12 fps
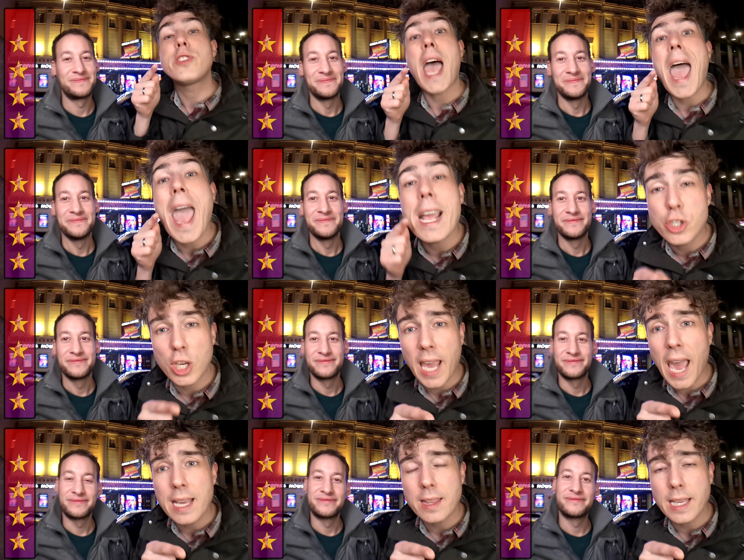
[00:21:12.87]
Speaker 1: to
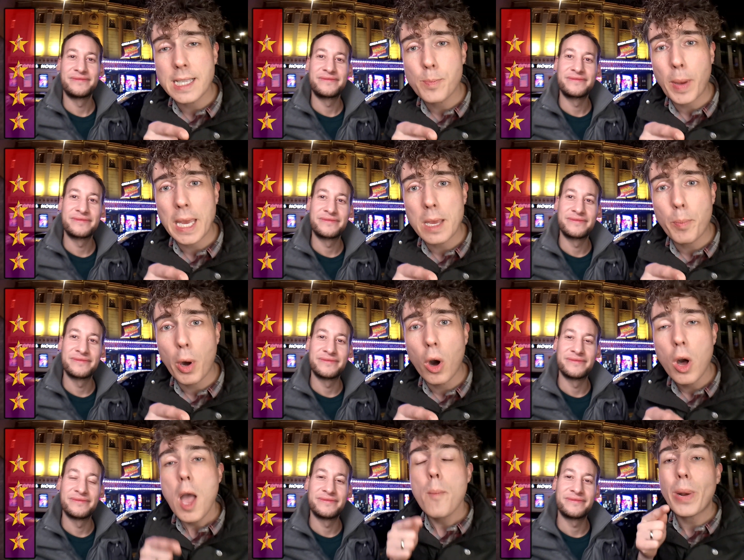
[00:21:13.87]
educate these
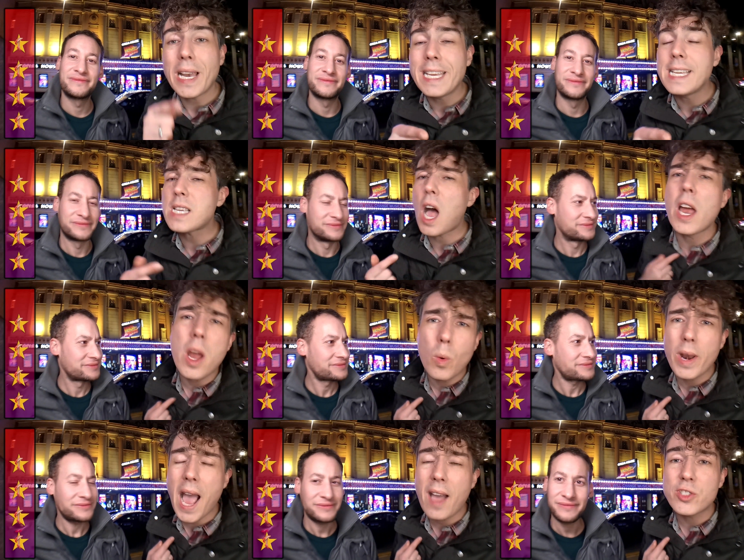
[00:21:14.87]
people. Please, I don't
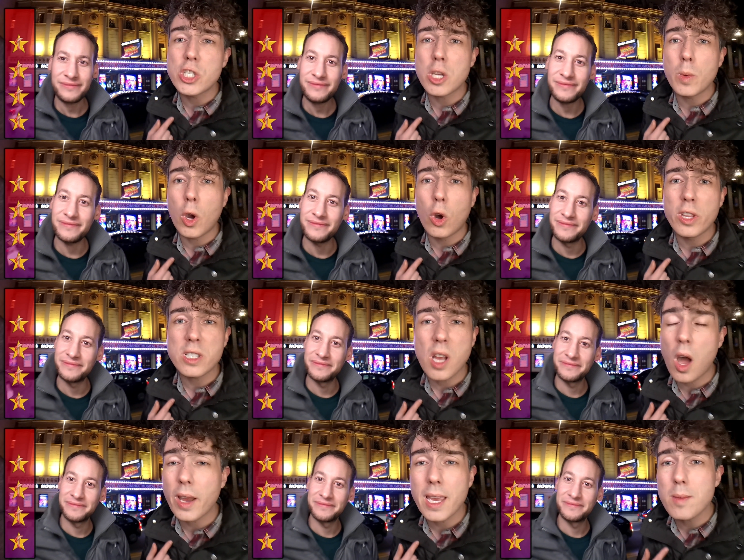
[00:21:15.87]
want to have to do it all the
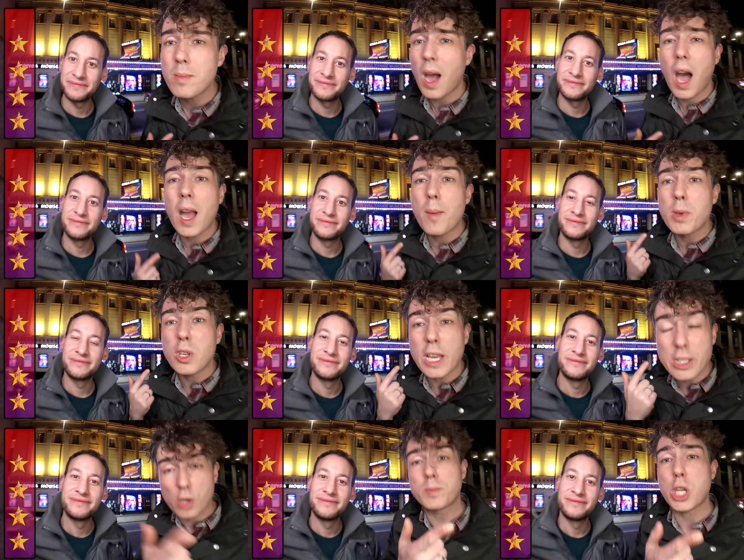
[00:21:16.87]
time. Um,
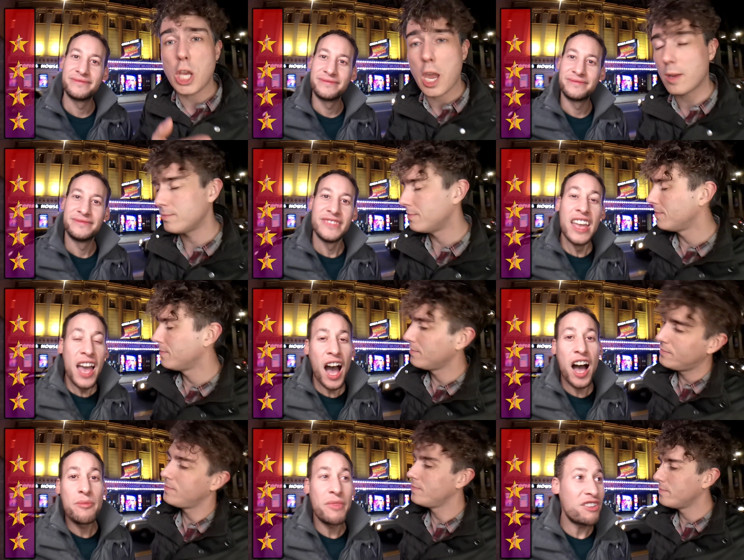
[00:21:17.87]
it's up to you.
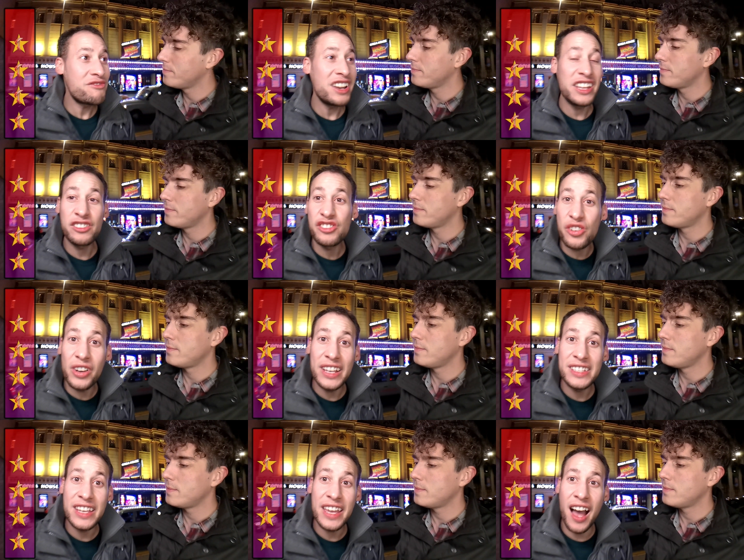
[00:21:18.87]
Speaker 2: Um, I really
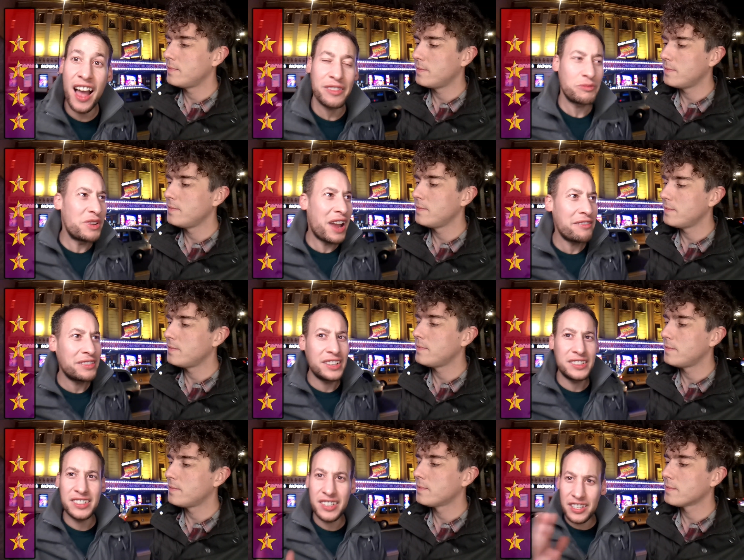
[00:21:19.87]
enjoyed it. I, we were having
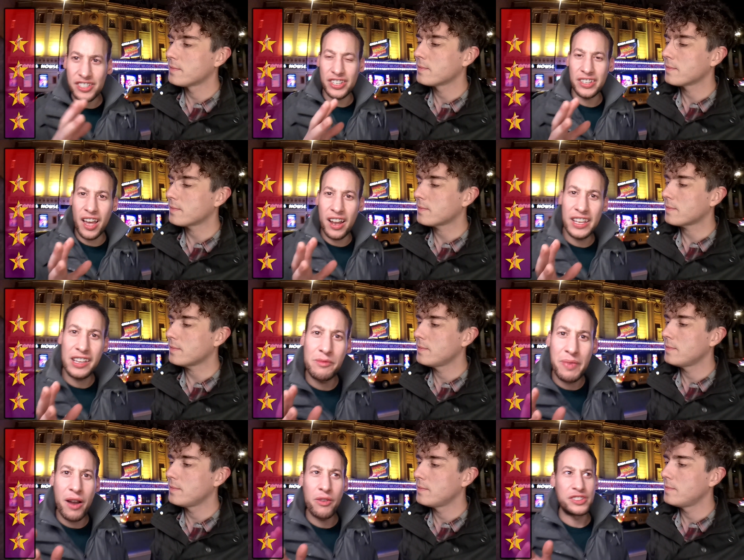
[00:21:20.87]
a discussion earlier
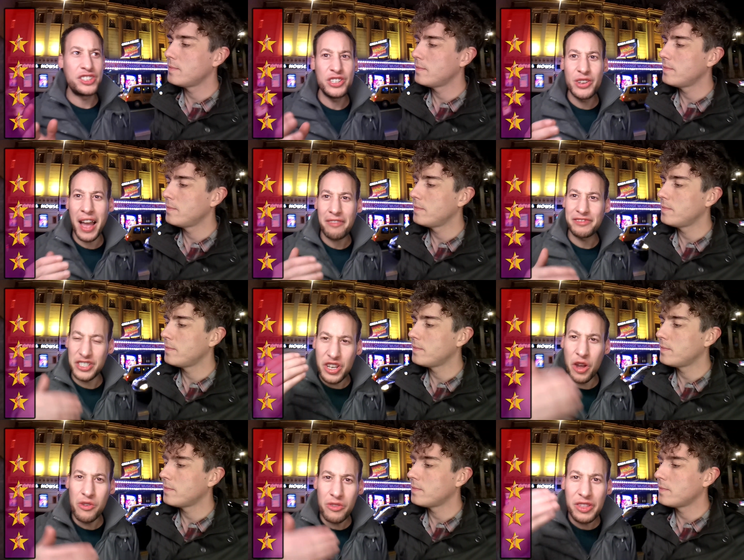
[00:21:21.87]
about do you have to
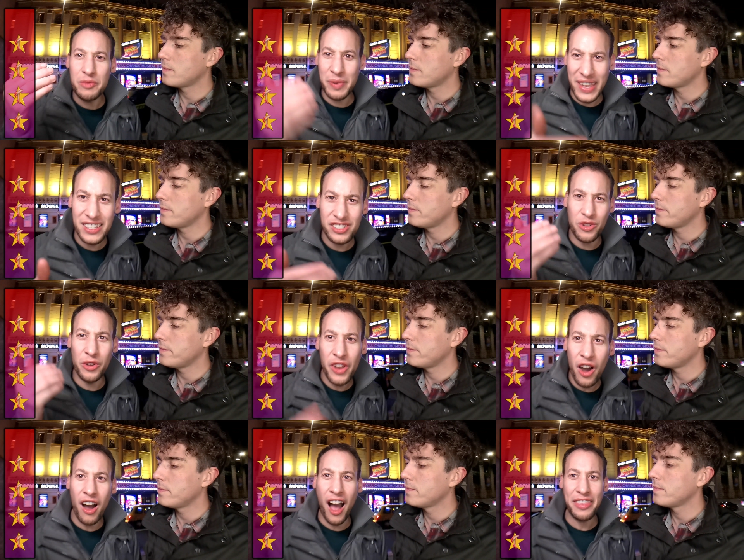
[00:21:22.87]
know the piece or
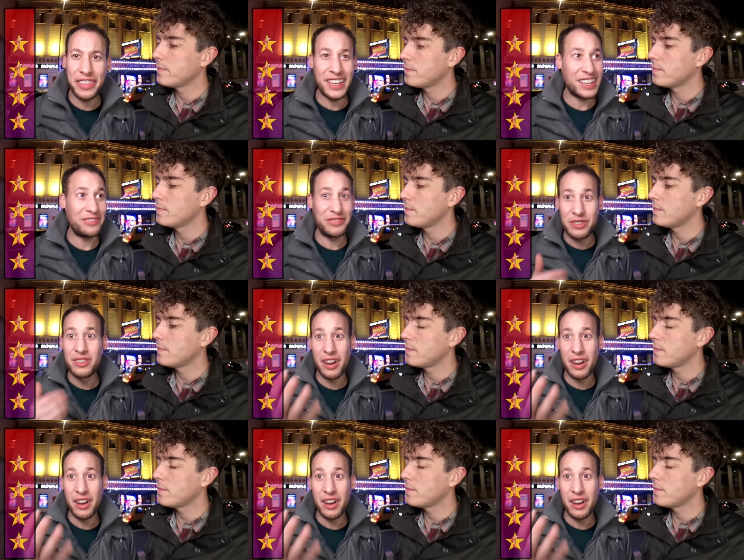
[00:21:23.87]
not. I think if you